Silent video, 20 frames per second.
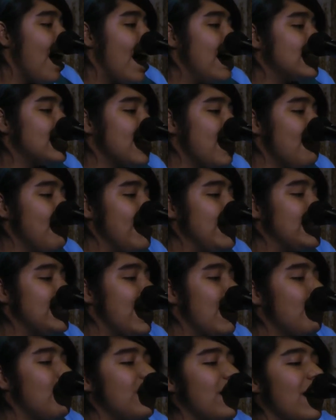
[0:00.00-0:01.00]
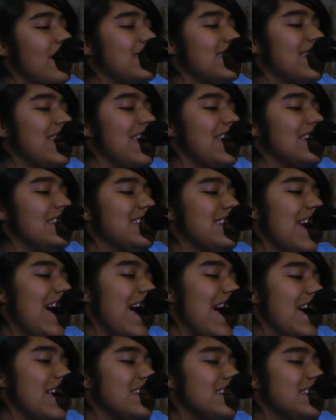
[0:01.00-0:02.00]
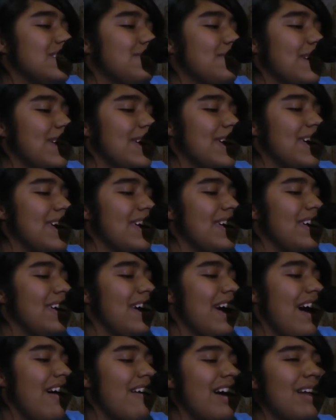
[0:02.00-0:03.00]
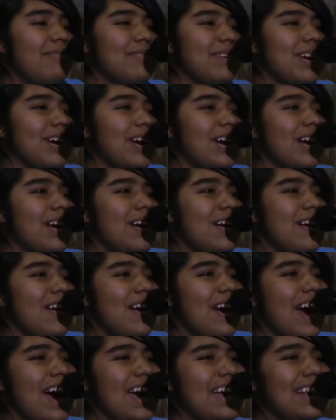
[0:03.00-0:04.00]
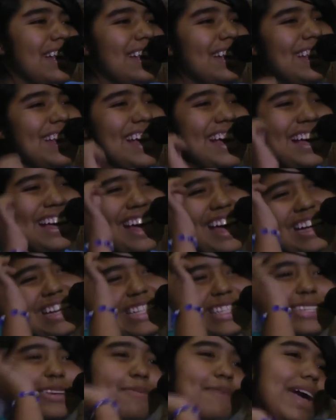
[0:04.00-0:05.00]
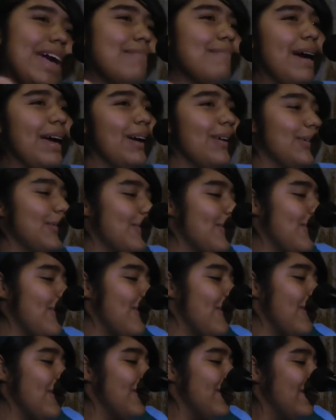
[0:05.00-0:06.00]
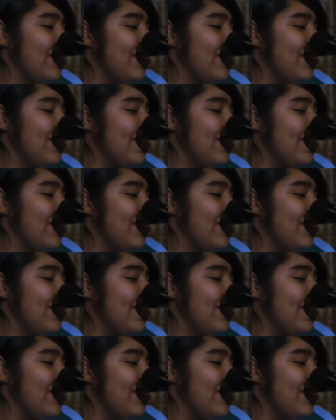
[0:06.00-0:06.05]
I taught myself not to get attached but however, I think I disobeyed my own rule.